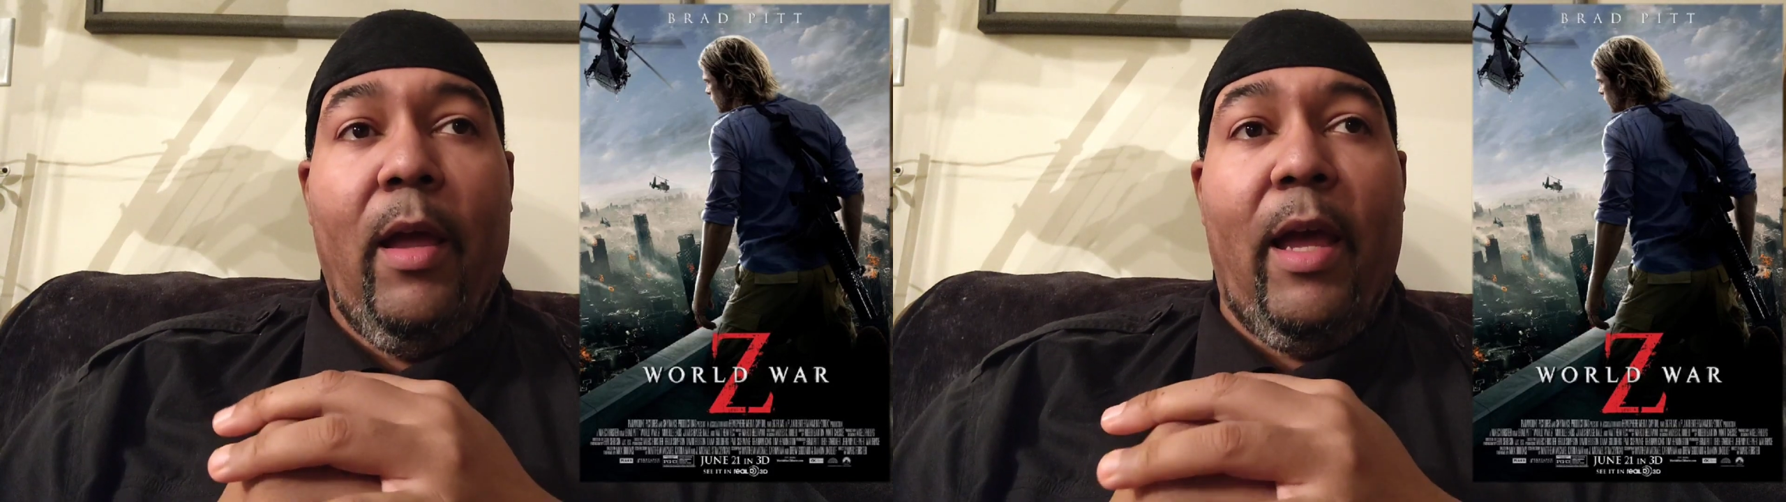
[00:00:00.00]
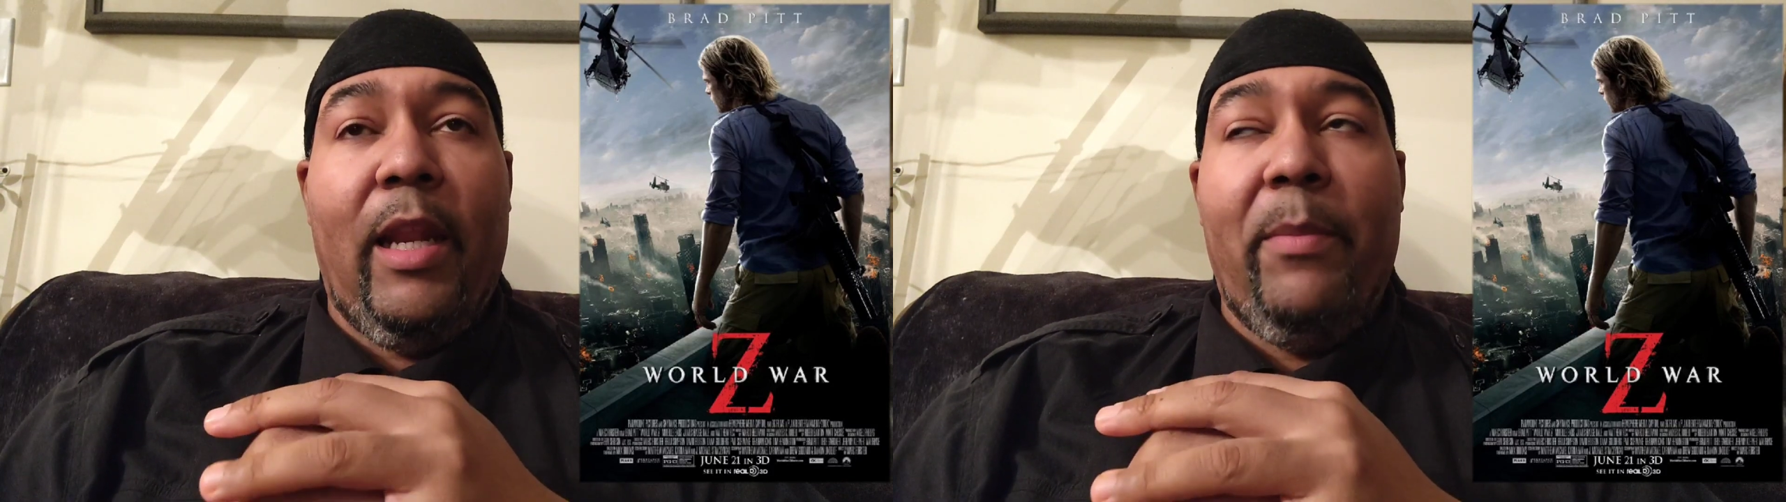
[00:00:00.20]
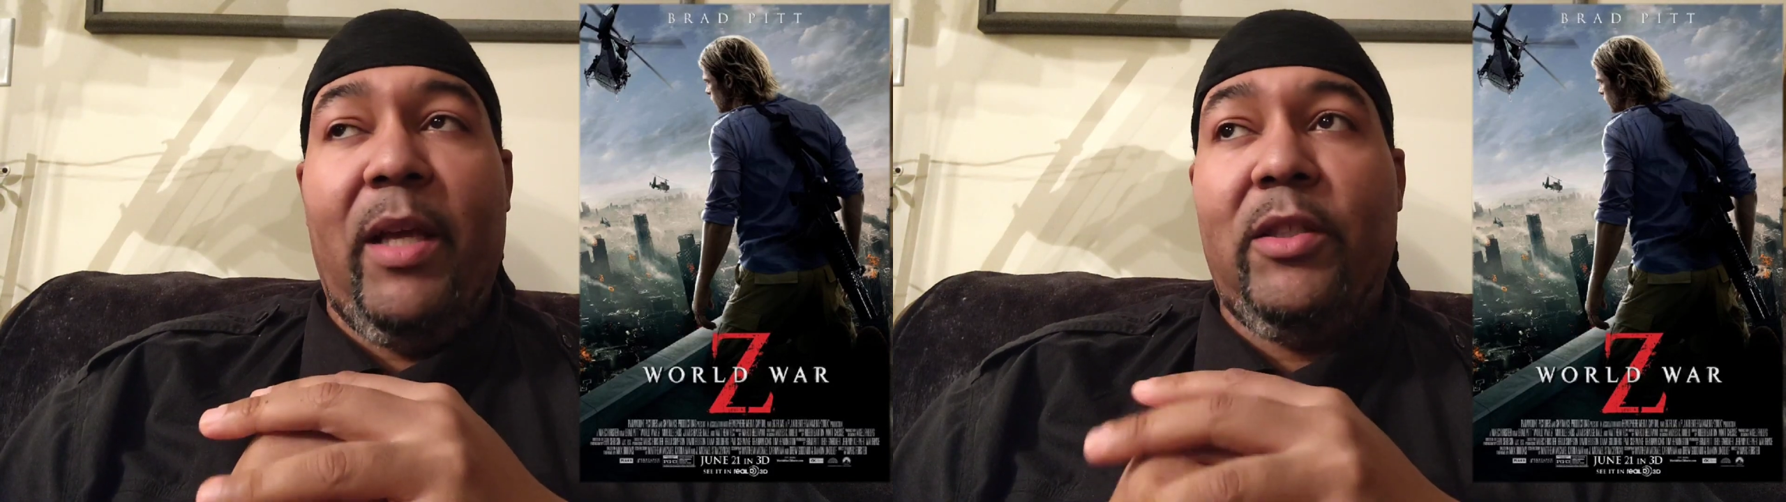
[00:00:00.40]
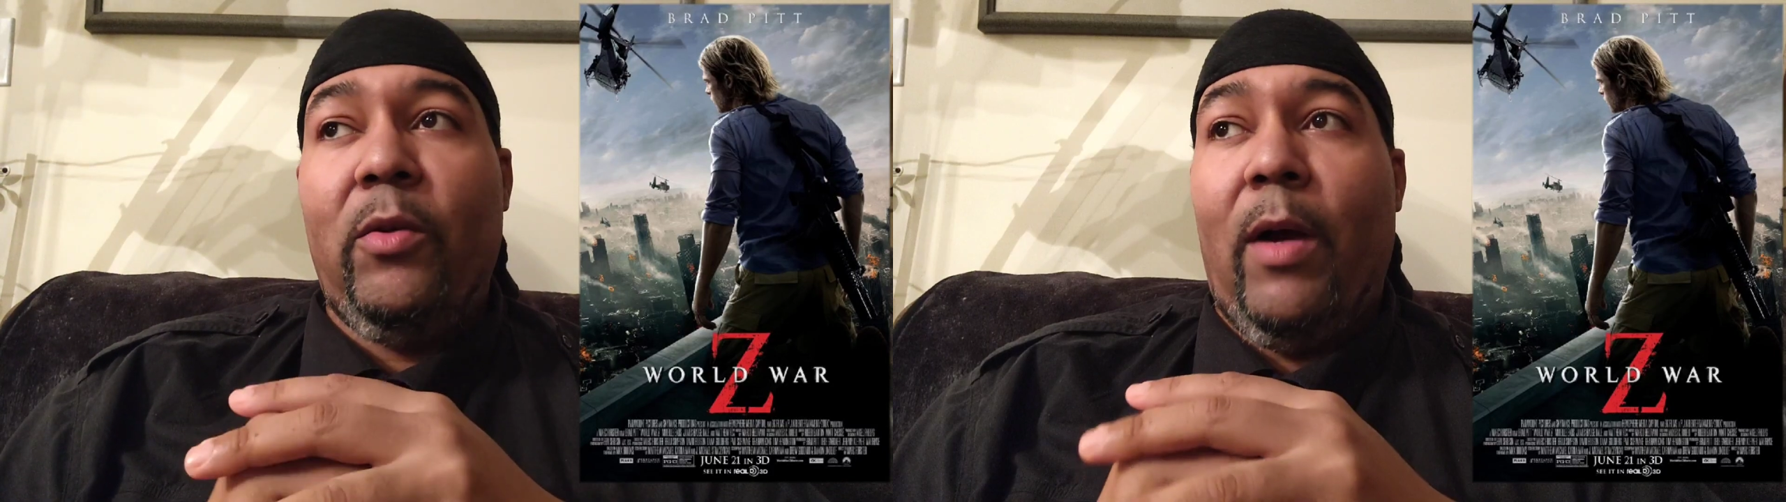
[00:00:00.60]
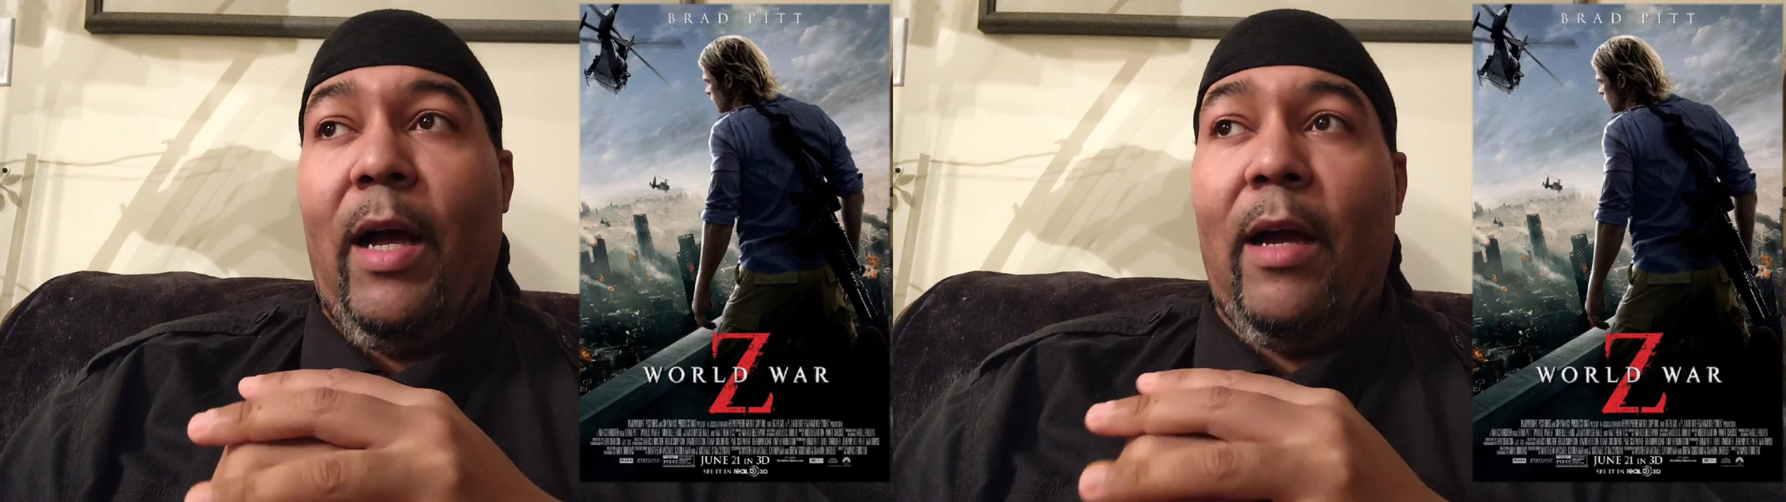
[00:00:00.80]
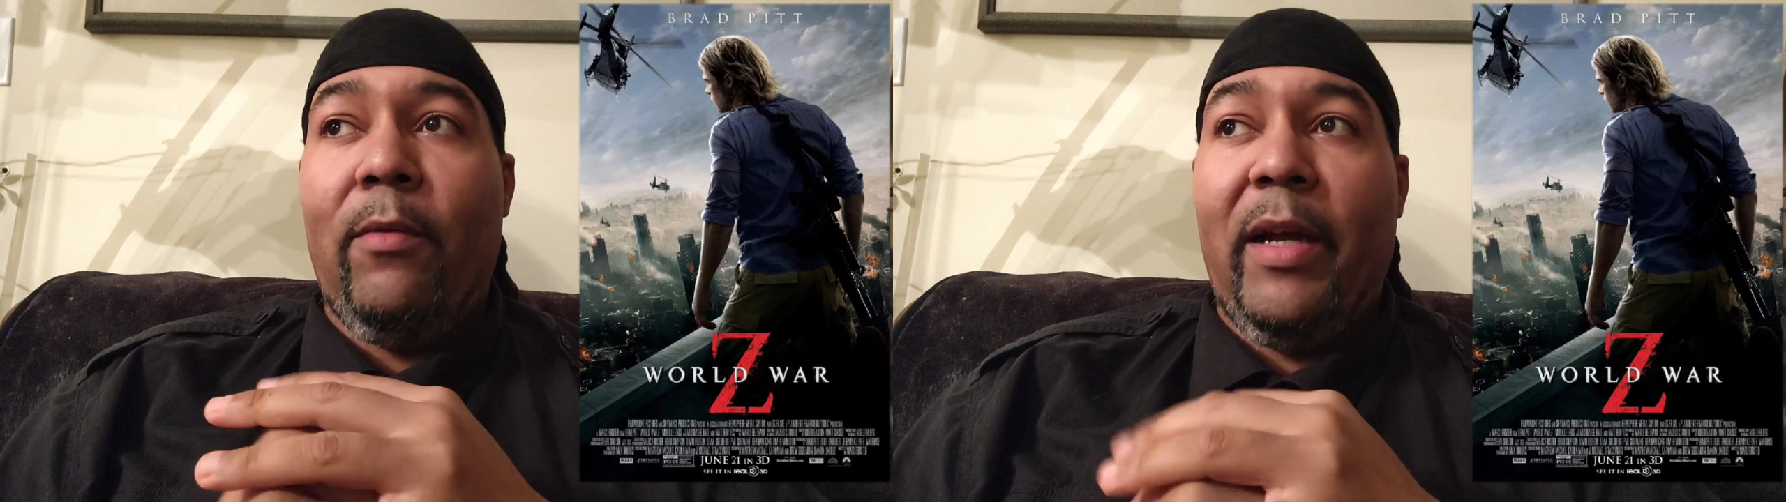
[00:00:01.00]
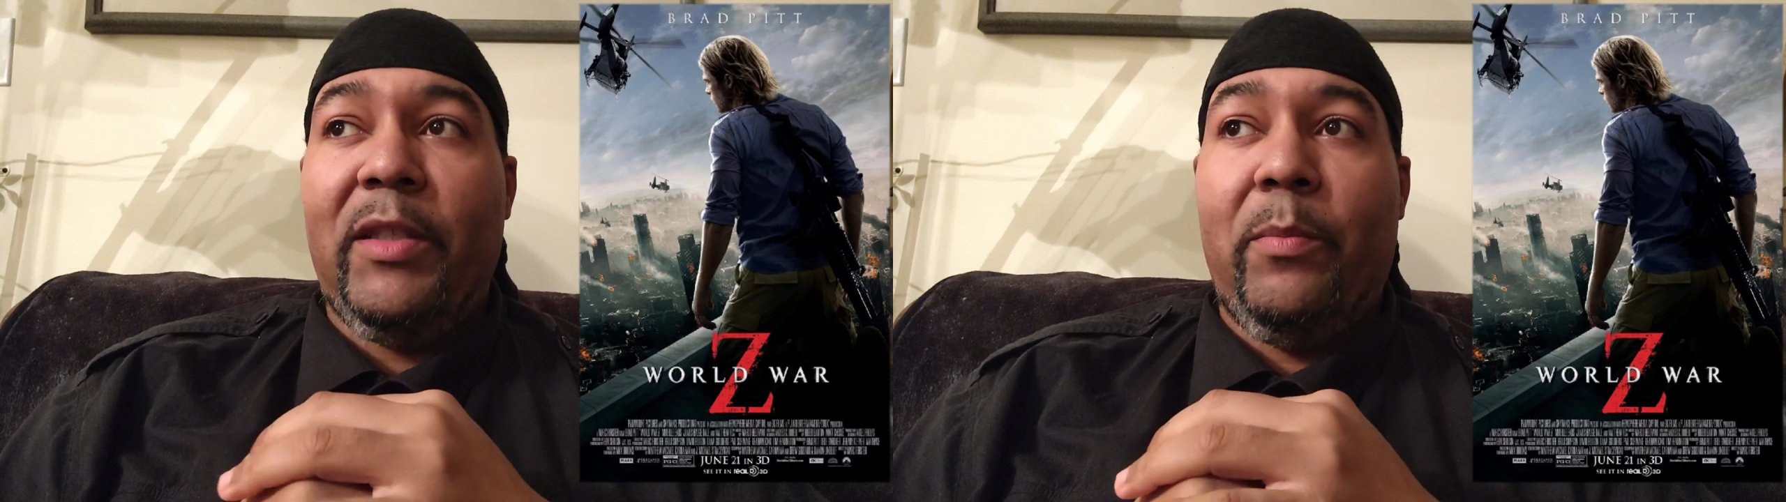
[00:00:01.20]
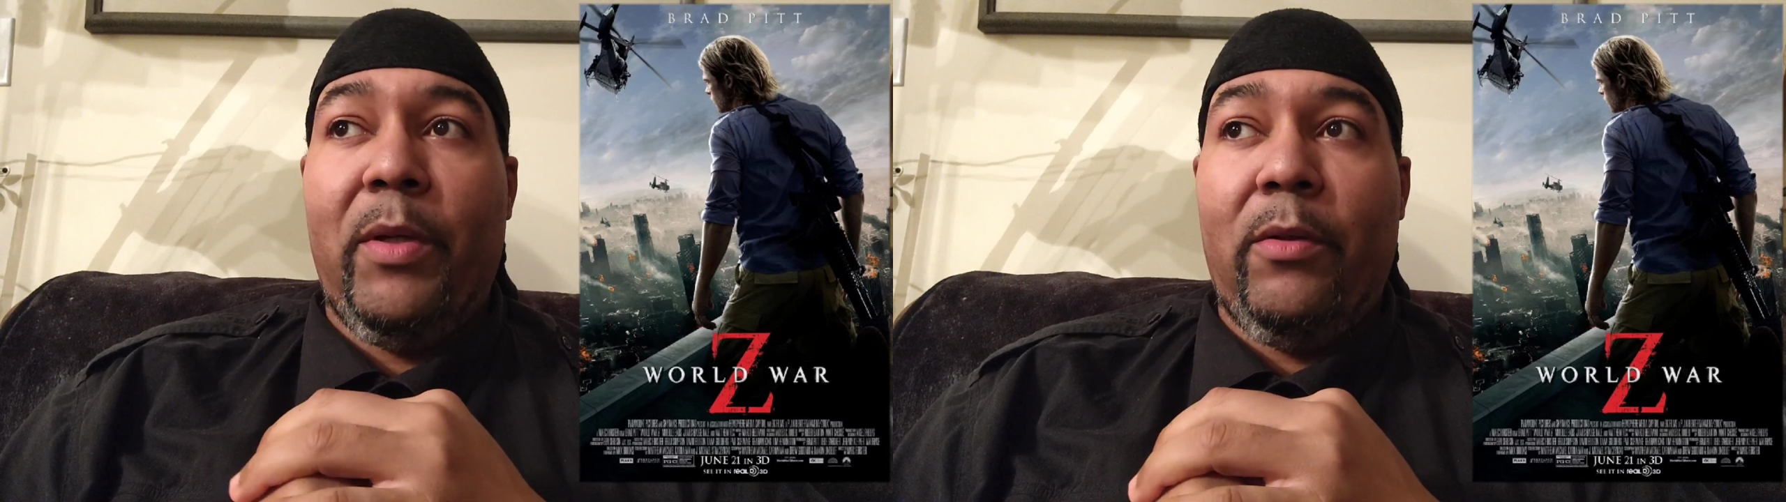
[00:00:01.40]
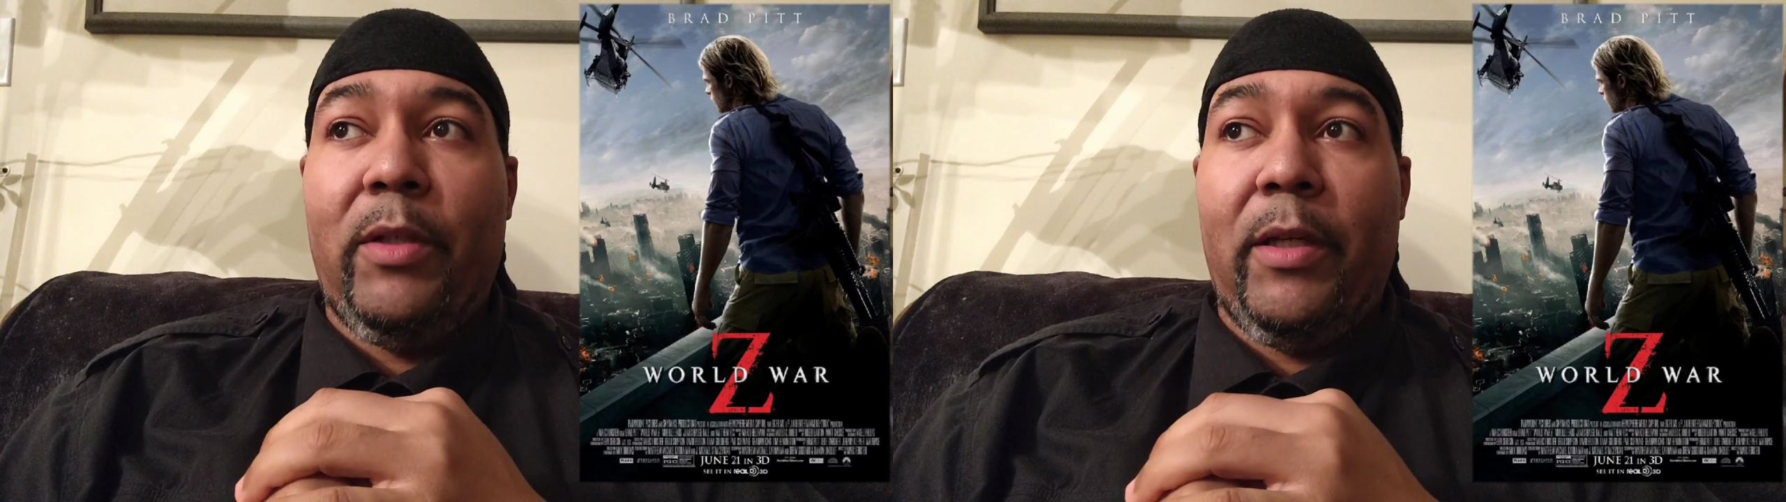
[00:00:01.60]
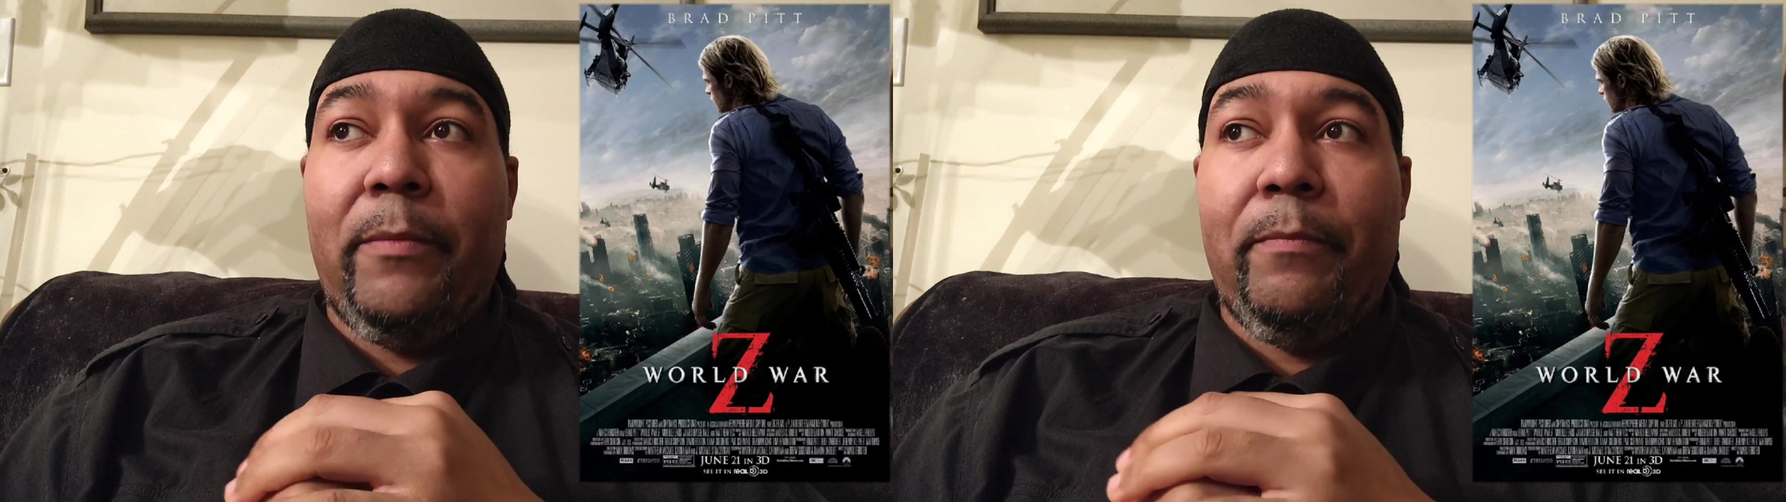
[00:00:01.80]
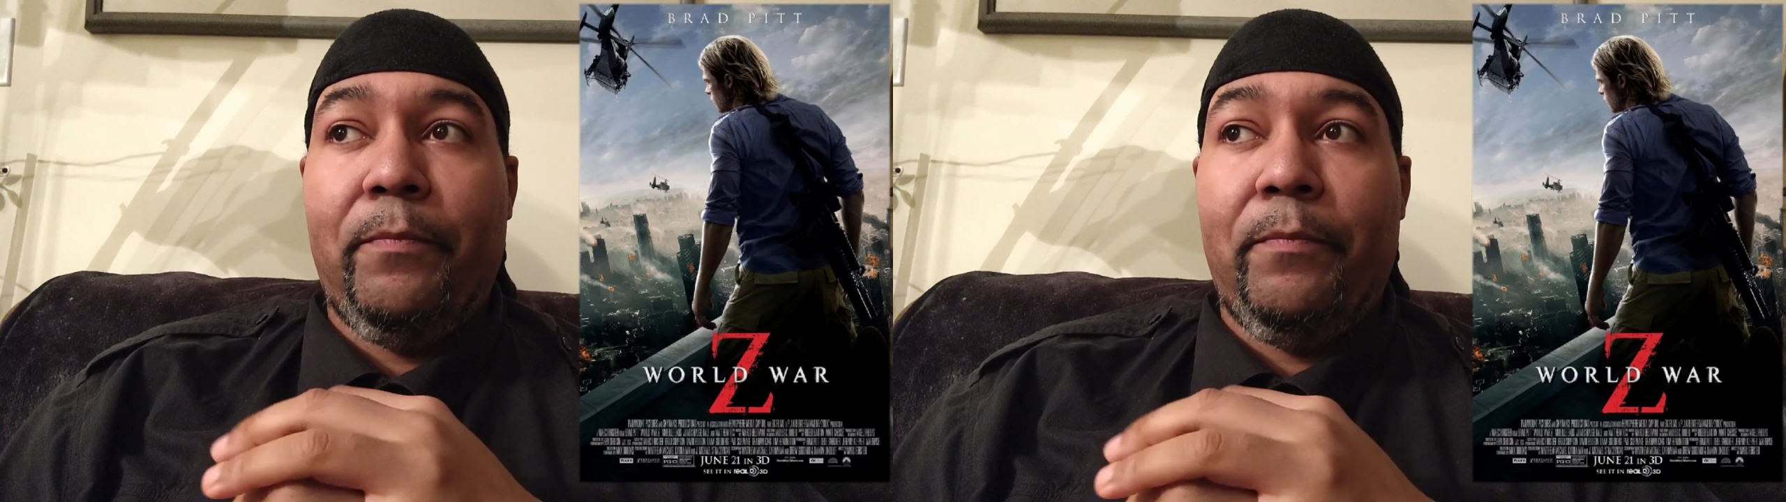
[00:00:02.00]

and they make it to a high-rise building,